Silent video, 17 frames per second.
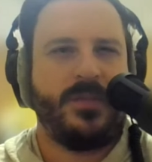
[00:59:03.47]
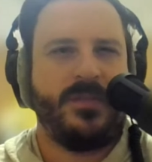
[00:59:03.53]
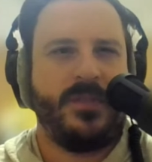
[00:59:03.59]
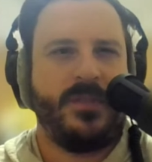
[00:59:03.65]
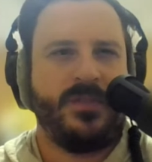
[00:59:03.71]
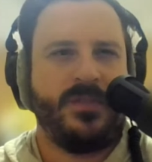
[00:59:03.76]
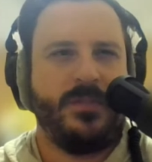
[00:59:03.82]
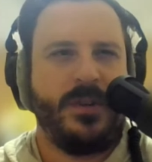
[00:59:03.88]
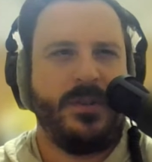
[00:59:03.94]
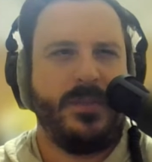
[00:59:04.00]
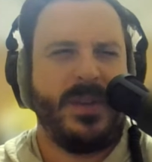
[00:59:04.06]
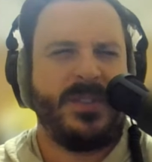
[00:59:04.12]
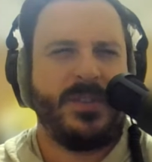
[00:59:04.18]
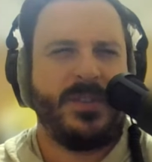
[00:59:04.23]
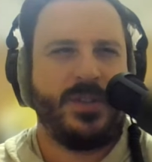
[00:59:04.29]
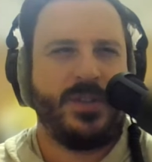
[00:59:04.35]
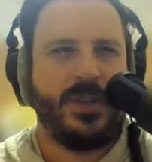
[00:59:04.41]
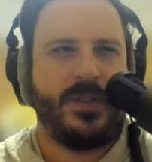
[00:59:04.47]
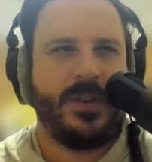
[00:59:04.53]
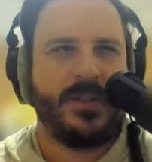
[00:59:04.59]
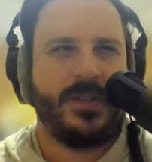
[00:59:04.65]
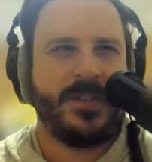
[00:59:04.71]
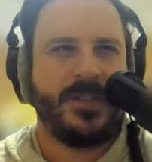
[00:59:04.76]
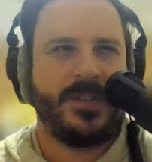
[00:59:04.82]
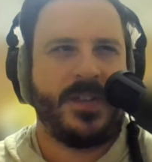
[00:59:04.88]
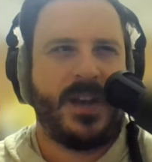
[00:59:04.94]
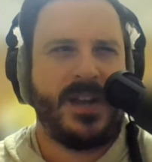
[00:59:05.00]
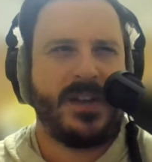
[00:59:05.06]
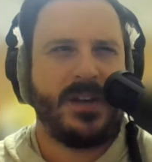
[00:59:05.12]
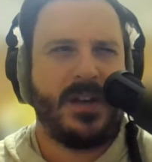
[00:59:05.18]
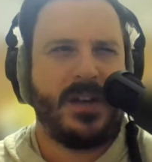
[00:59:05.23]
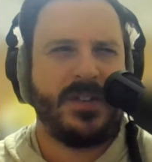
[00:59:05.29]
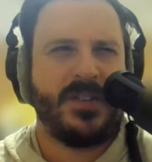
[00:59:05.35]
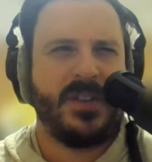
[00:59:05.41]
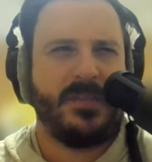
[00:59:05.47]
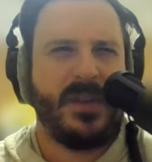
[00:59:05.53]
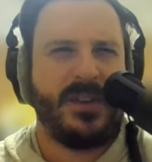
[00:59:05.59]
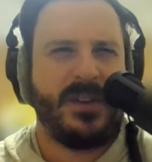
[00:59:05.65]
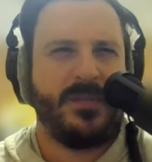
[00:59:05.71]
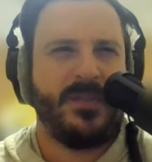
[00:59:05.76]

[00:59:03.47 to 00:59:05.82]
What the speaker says: to Victor Reader message, and then it says diagnostic menu.